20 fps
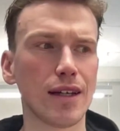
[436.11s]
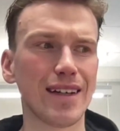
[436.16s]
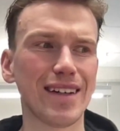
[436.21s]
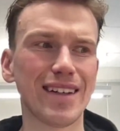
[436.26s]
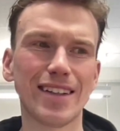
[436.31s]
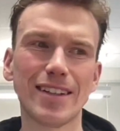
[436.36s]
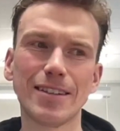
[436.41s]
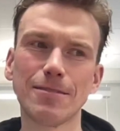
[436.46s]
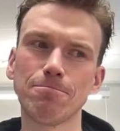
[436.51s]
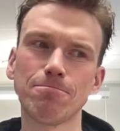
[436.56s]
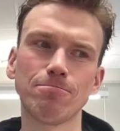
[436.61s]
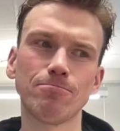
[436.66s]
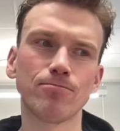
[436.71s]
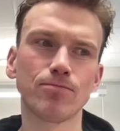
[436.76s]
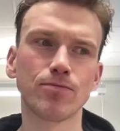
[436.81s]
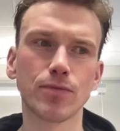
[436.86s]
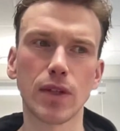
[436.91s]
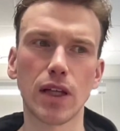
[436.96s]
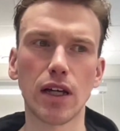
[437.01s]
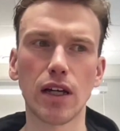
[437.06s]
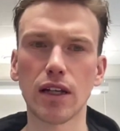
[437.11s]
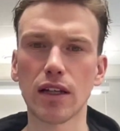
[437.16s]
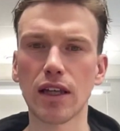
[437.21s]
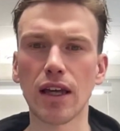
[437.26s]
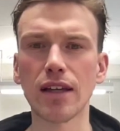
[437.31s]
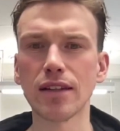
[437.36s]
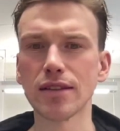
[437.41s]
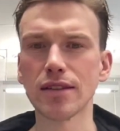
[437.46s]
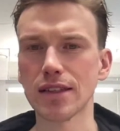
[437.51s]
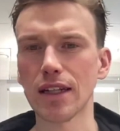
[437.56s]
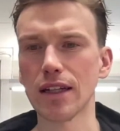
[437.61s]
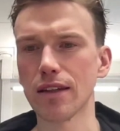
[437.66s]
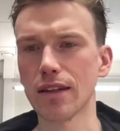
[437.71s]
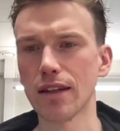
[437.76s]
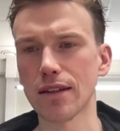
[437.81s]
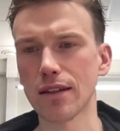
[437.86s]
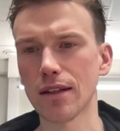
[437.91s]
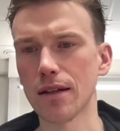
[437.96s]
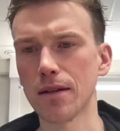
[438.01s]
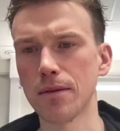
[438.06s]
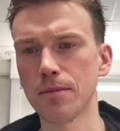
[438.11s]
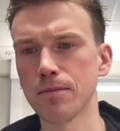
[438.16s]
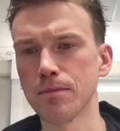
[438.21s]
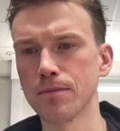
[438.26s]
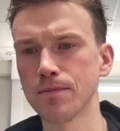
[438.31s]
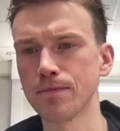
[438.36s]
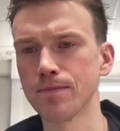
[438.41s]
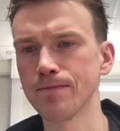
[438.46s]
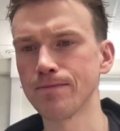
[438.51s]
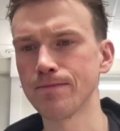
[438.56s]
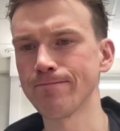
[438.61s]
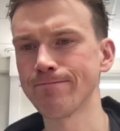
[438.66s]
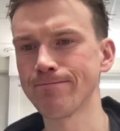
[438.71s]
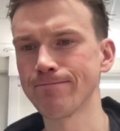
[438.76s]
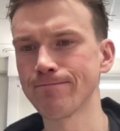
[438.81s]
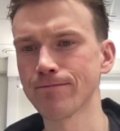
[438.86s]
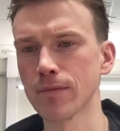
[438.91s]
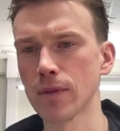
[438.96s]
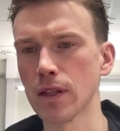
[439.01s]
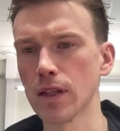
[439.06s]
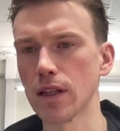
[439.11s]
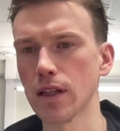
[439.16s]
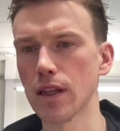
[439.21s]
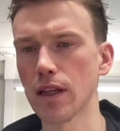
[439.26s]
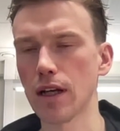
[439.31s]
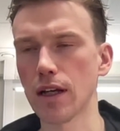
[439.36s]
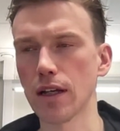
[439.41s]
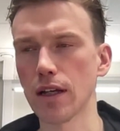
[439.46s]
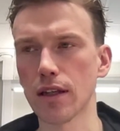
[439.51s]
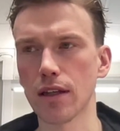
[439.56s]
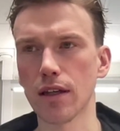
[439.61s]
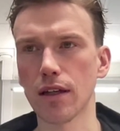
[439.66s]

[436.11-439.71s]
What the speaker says: Um, I can't say that I'm like